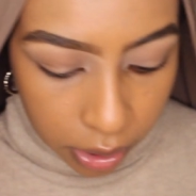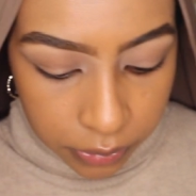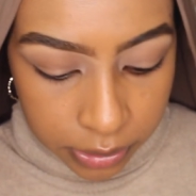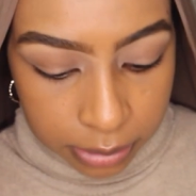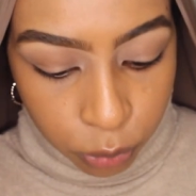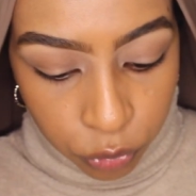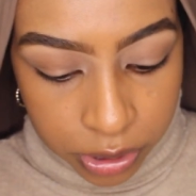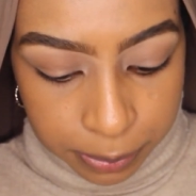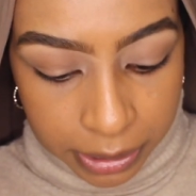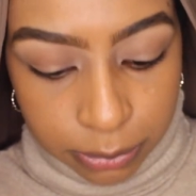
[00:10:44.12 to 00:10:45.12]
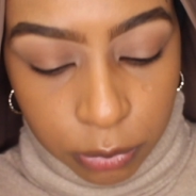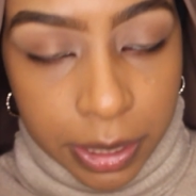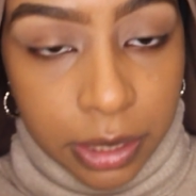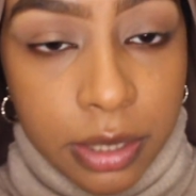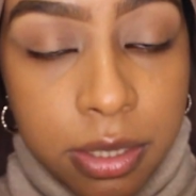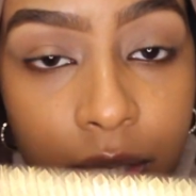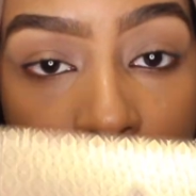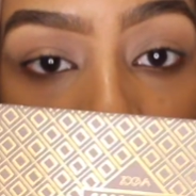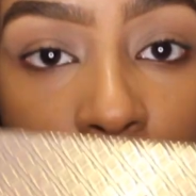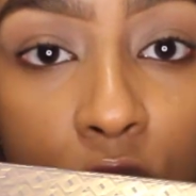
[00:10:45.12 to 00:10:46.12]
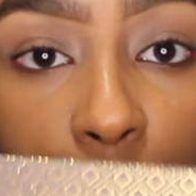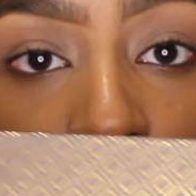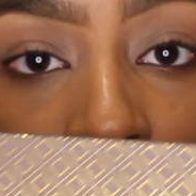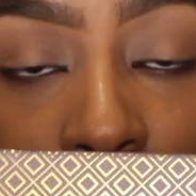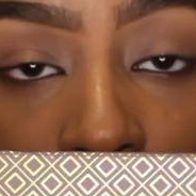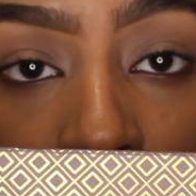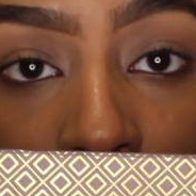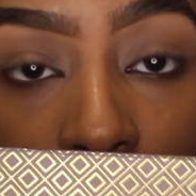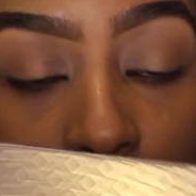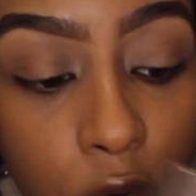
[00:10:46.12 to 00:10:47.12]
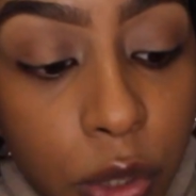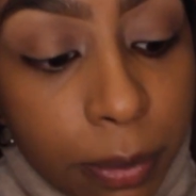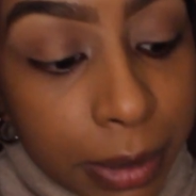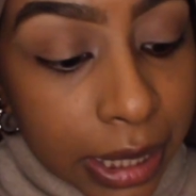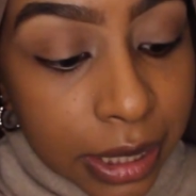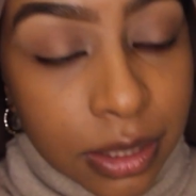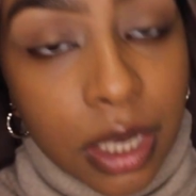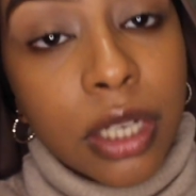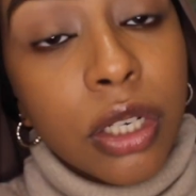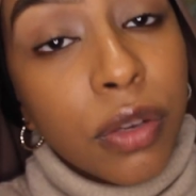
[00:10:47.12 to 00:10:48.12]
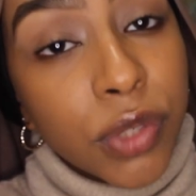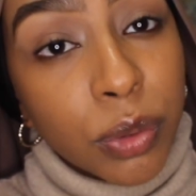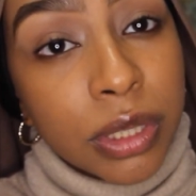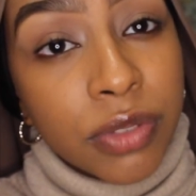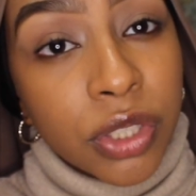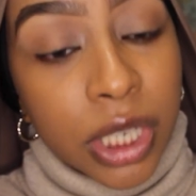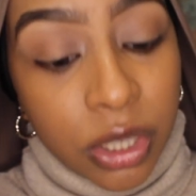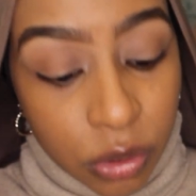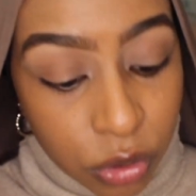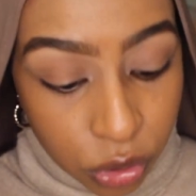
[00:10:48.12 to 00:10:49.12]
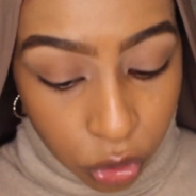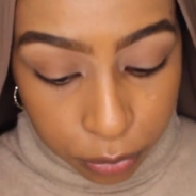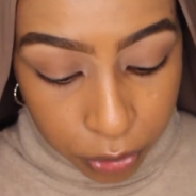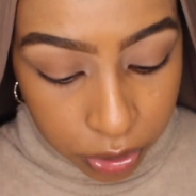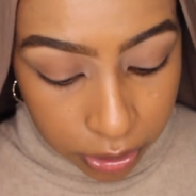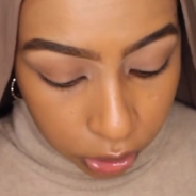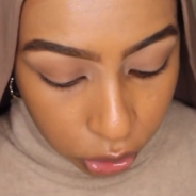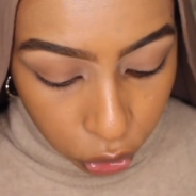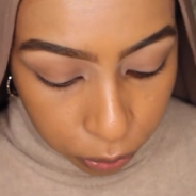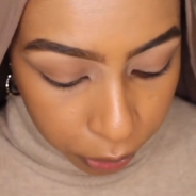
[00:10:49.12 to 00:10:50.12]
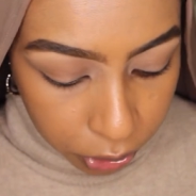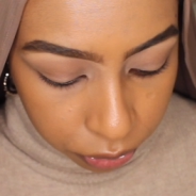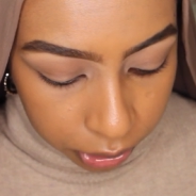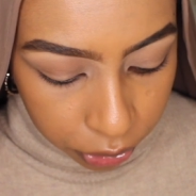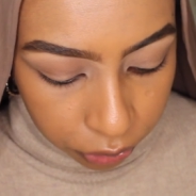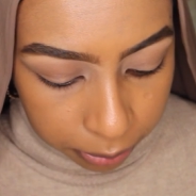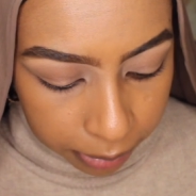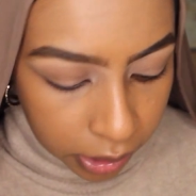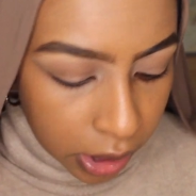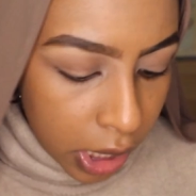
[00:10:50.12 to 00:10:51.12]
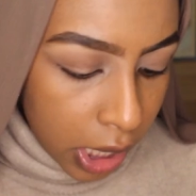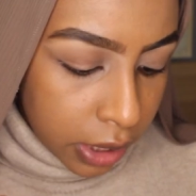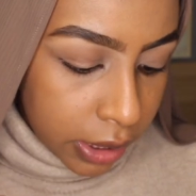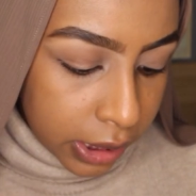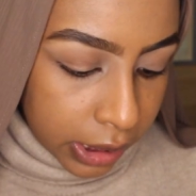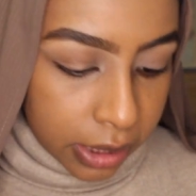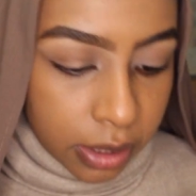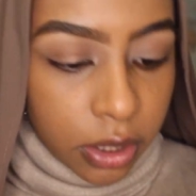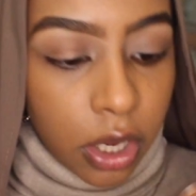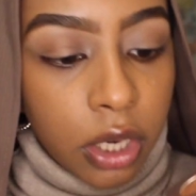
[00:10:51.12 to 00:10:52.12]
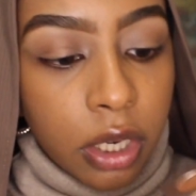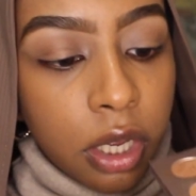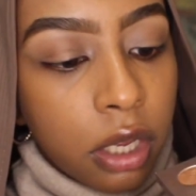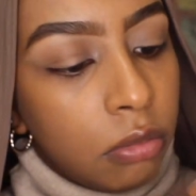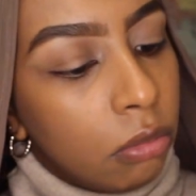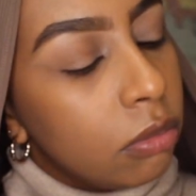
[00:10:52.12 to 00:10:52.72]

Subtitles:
this is a more respectable palette, the Zoeva Cocoa Blend. I love Zoeva shadows so much, they're so buttery and creamy. This is the colour